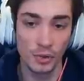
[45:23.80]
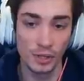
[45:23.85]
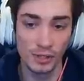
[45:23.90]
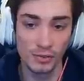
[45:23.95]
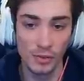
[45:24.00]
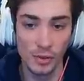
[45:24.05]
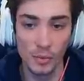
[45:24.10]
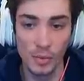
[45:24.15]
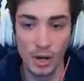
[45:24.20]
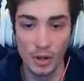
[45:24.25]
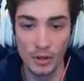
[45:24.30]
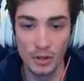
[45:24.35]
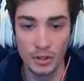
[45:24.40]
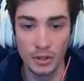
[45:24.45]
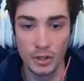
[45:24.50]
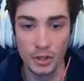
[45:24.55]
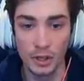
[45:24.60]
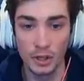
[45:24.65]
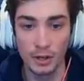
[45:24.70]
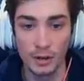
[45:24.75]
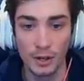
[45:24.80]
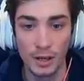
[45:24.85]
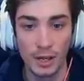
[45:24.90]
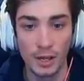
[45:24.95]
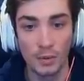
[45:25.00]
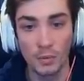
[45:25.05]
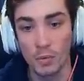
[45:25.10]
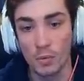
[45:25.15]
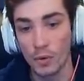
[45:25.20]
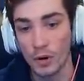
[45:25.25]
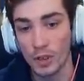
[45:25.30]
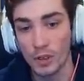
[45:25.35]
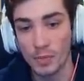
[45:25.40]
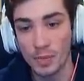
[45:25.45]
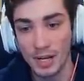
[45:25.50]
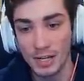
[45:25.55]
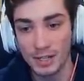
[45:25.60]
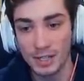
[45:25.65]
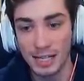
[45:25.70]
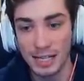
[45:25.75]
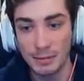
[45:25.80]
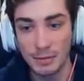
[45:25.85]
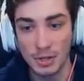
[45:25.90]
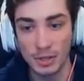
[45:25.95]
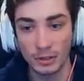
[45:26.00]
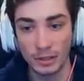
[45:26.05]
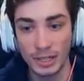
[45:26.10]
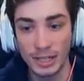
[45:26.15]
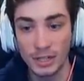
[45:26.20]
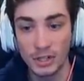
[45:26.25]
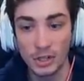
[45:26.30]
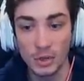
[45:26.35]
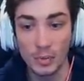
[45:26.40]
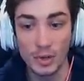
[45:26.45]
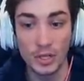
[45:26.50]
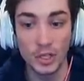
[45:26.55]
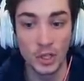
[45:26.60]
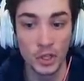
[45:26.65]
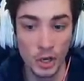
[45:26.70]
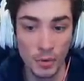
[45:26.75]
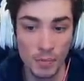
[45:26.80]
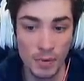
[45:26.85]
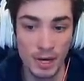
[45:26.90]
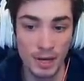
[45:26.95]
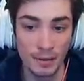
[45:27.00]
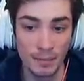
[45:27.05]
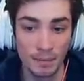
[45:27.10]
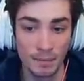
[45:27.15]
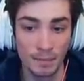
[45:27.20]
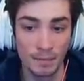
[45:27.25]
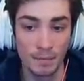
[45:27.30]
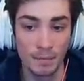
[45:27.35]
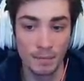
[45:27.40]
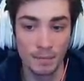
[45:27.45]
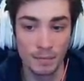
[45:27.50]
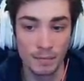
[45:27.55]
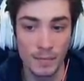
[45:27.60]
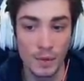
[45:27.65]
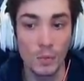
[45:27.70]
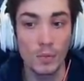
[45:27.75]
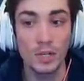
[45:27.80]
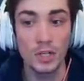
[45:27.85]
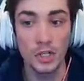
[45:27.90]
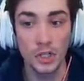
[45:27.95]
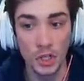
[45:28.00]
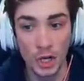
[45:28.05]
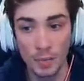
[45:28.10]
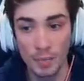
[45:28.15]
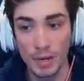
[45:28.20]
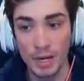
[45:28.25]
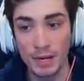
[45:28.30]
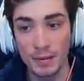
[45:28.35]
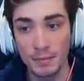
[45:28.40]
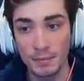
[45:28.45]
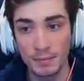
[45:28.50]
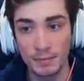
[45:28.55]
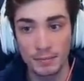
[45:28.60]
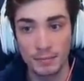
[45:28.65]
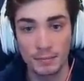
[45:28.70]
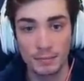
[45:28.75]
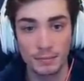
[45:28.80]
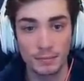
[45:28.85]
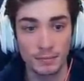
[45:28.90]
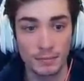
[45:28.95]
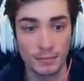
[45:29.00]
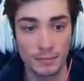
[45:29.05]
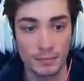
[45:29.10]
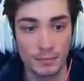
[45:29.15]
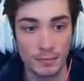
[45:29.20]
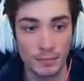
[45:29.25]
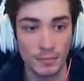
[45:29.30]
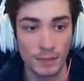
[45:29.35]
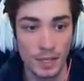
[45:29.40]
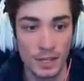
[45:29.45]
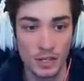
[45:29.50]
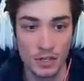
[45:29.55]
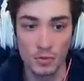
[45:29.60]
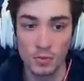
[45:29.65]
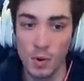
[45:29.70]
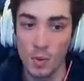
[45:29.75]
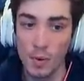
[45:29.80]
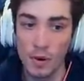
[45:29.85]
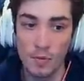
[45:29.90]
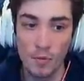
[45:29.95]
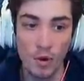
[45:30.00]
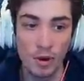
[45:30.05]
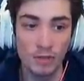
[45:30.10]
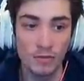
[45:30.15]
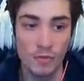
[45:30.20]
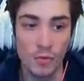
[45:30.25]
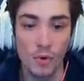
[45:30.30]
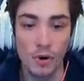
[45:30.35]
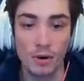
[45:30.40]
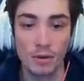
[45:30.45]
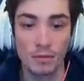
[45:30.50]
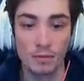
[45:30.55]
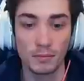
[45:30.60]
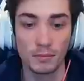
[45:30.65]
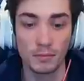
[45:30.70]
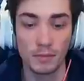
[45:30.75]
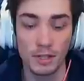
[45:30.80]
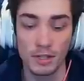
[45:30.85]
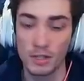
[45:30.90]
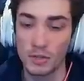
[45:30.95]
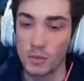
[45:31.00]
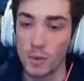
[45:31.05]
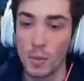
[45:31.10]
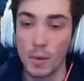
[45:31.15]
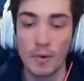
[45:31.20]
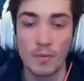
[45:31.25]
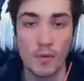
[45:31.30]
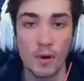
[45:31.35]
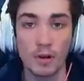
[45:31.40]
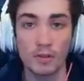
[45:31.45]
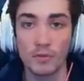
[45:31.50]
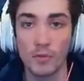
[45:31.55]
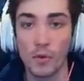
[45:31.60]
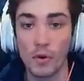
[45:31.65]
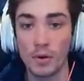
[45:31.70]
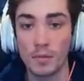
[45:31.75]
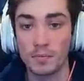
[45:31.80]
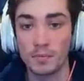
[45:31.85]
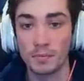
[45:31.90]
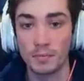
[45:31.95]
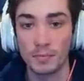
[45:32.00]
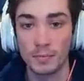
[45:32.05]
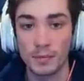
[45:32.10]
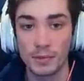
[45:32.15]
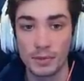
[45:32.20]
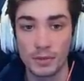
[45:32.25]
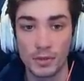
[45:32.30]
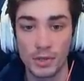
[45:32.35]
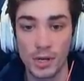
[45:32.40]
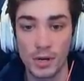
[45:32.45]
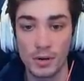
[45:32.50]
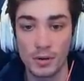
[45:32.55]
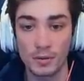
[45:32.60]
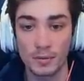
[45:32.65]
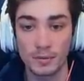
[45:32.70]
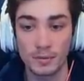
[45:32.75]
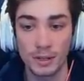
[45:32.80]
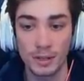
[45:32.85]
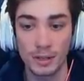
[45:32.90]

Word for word: really, really well this year. We're one of the best teams in the league, so we should be. We should be. This is what we work for. This is what we've worked for. So